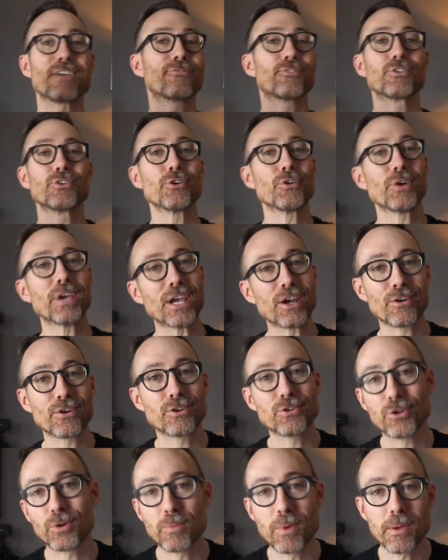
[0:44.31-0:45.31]
If you're new here and
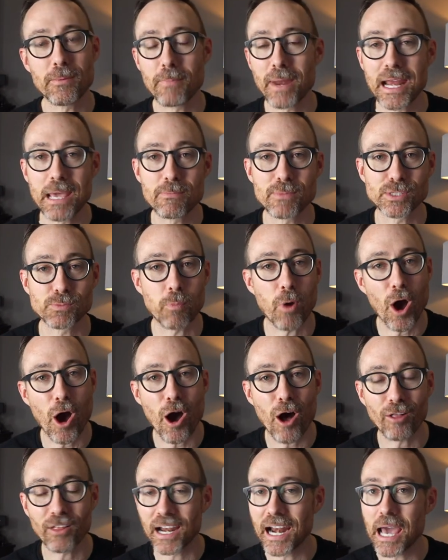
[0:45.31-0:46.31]
new to me, my name is
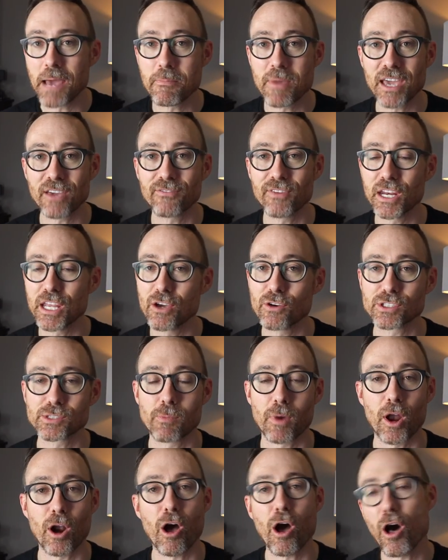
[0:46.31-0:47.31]
Paul and I make videos
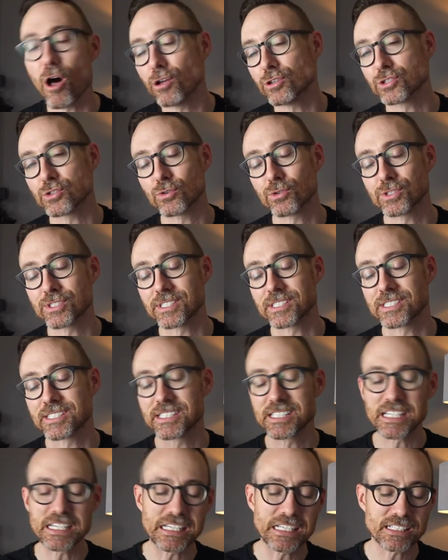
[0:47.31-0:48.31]
about all sorts of
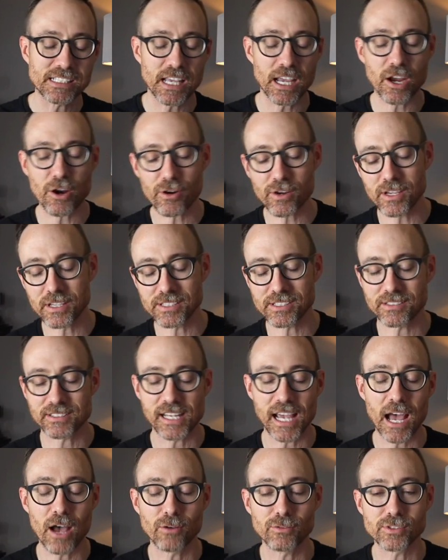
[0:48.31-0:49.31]
cities, areas,
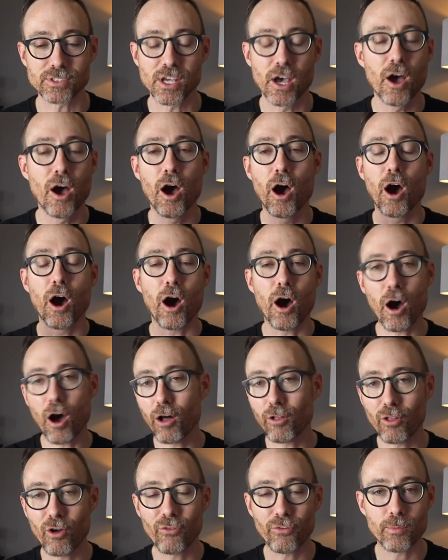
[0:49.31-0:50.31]
towns,
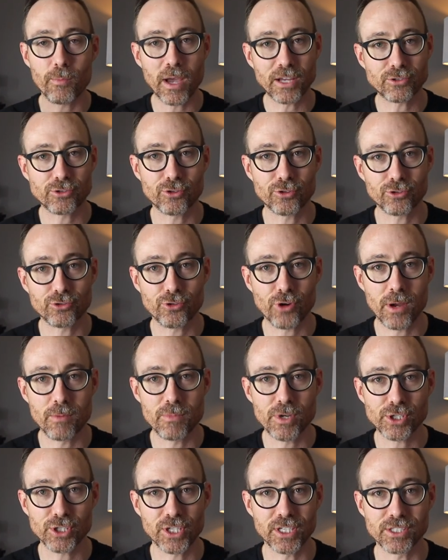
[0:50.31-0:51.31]
all over Metro Detroit,
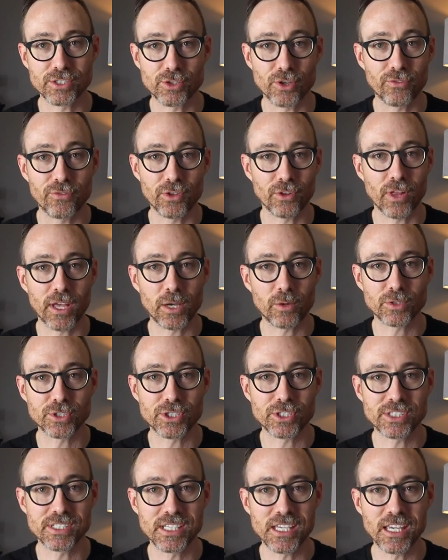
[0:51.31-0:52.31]
Michigan. So if you like what
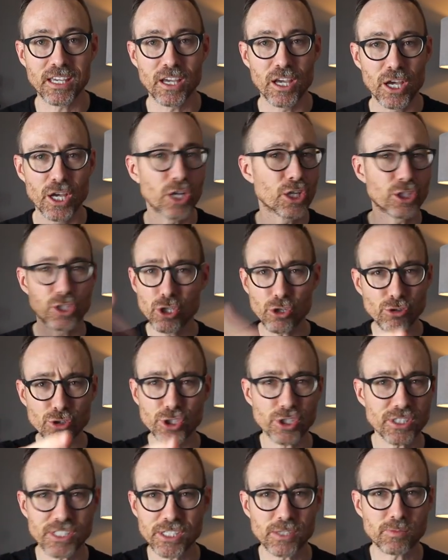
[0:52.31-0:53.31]
you see, you
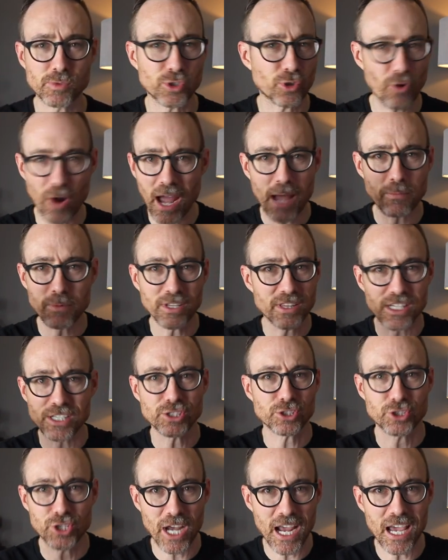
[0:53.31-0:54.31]
should subscribe to
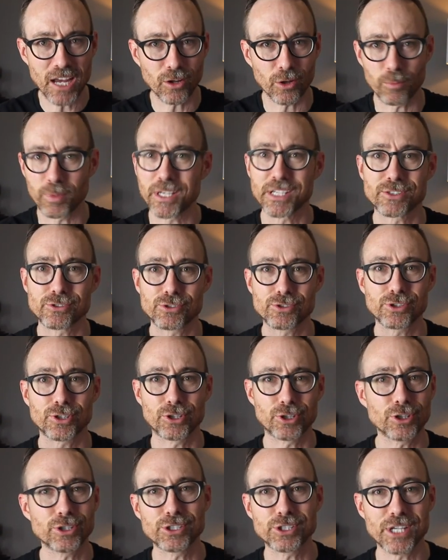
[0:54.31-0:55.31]
this channel because there's a
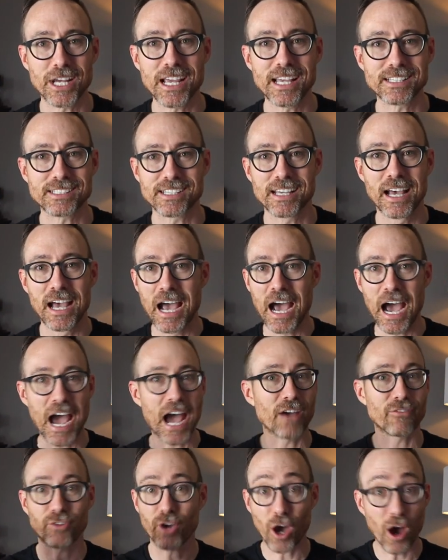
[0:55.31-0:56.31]
good chance
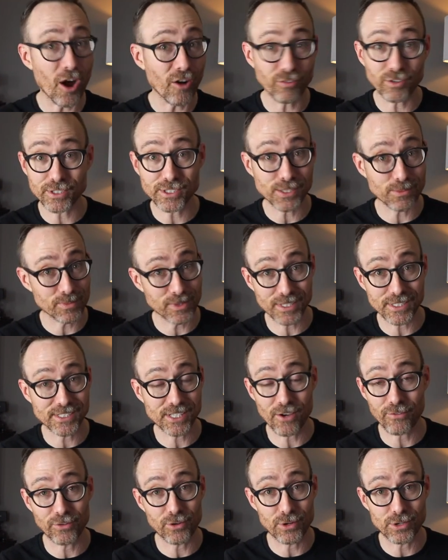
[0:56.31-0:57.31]
I've covered some of the
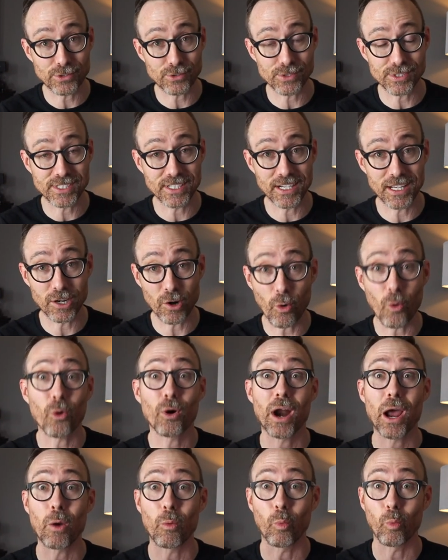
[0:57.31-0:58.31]
stuff you're interested in, or
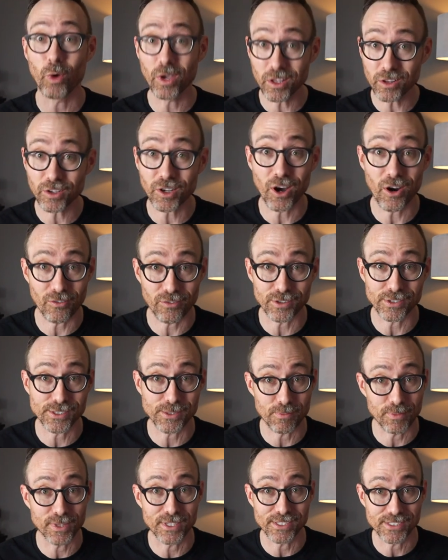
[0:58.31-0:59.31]
I will cover
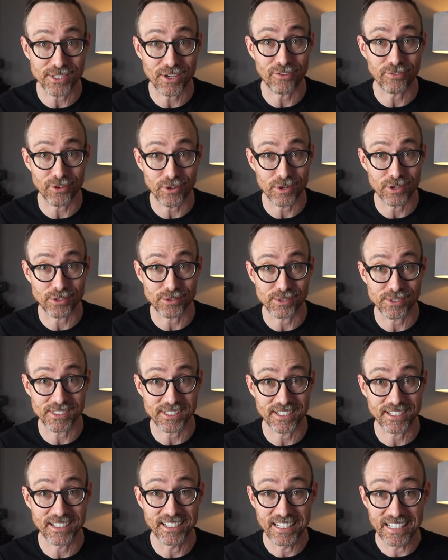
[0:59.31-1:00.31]
some of the stuff you're
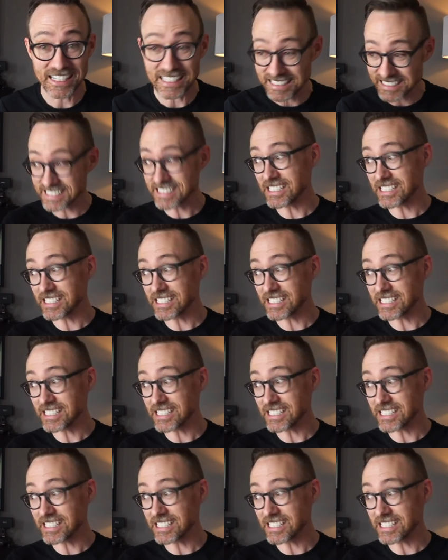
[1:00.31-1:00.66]
interested in, because